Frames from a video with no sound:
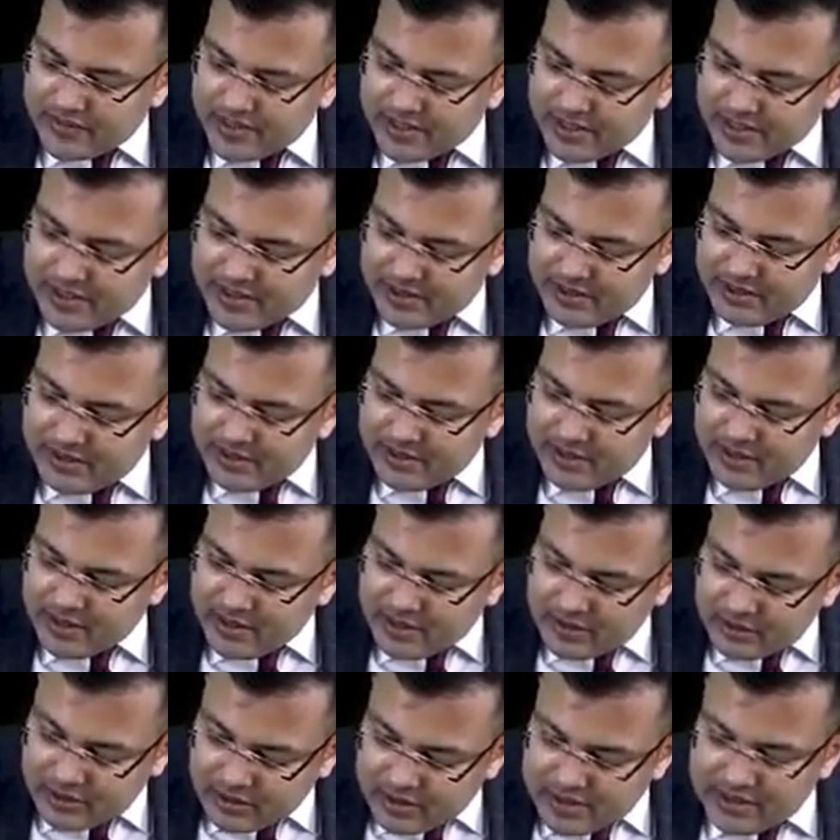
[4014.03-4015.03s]
Clear?
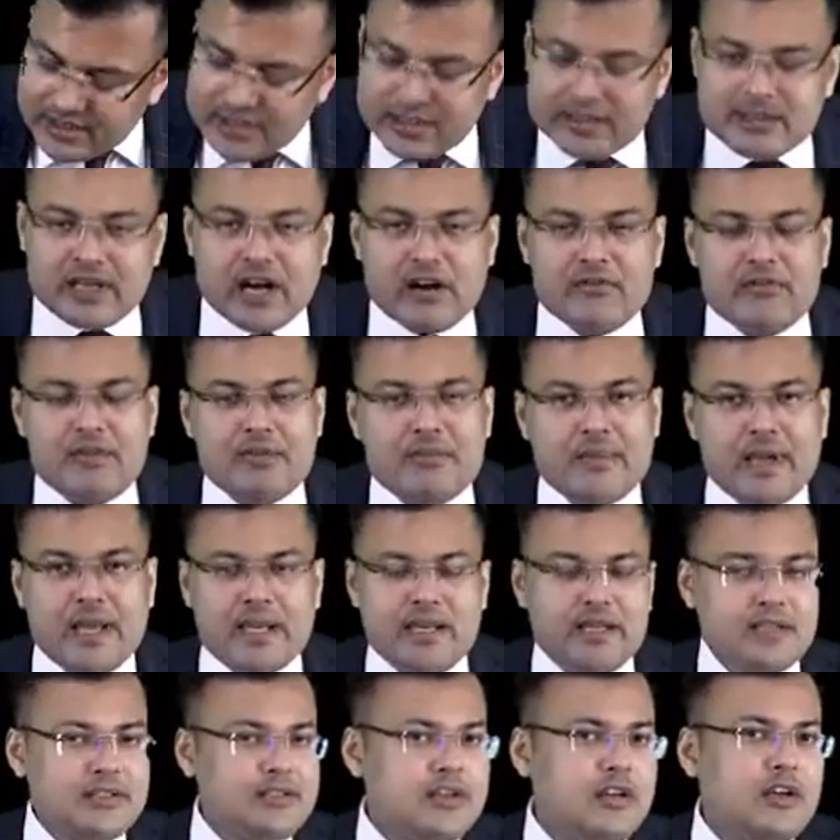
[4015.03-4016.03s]
So this is how we
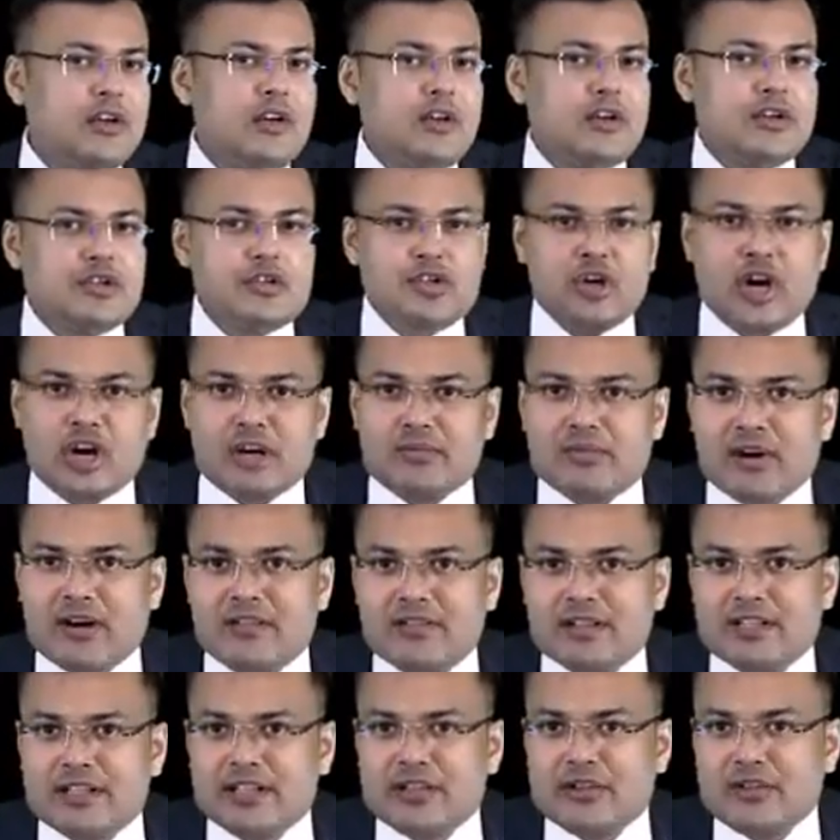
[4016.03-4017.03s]
manage short
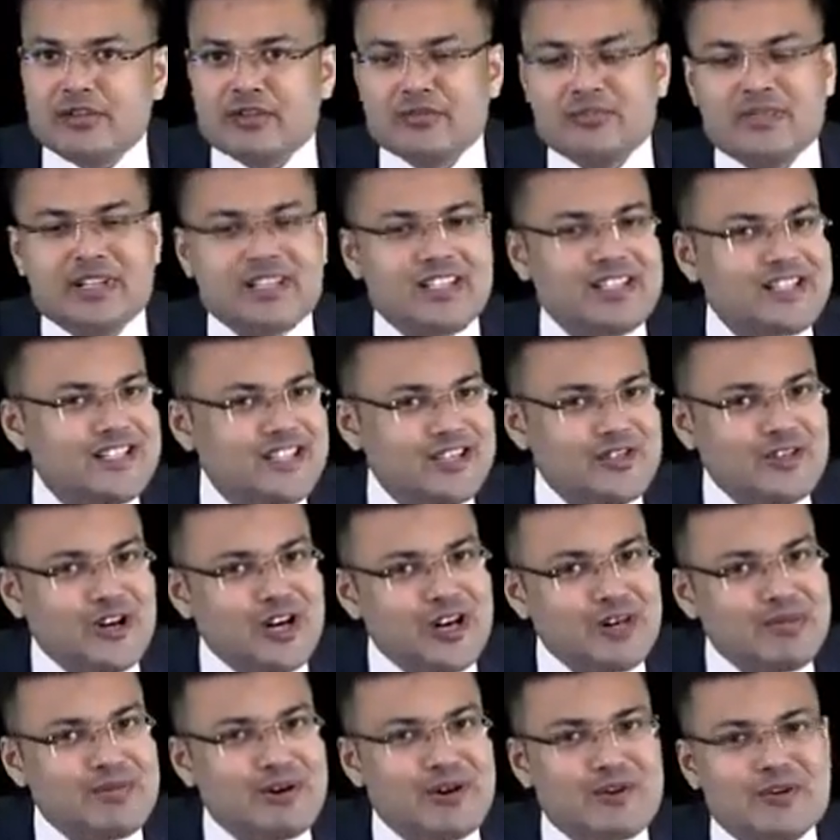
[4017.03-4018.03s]
bowel syndrome, and this is
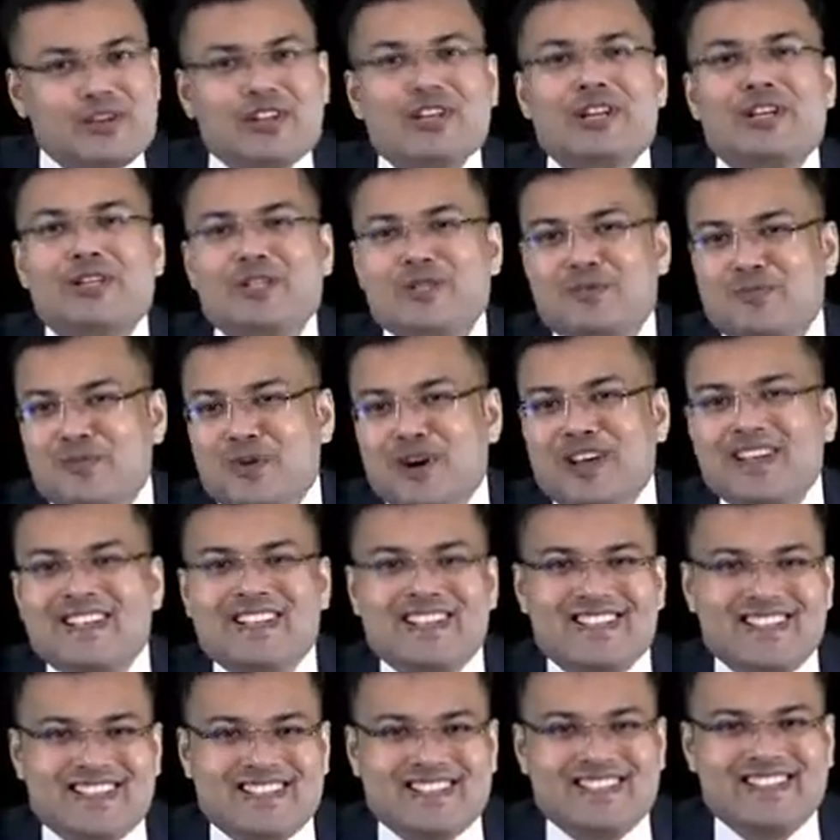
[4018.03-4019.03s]
all about small
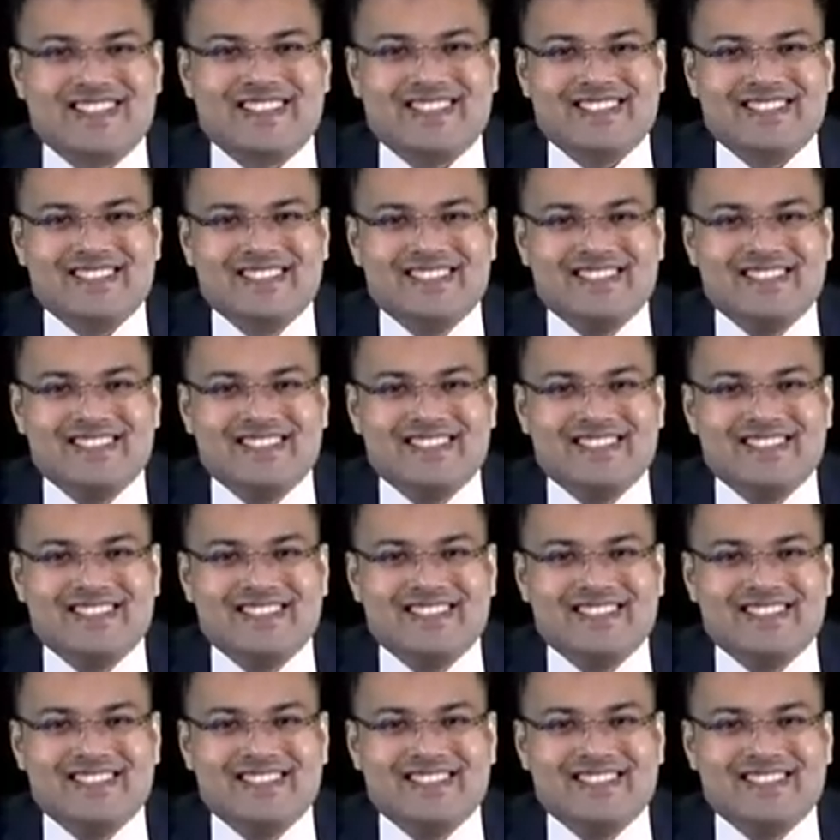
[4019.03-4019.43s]
intestine.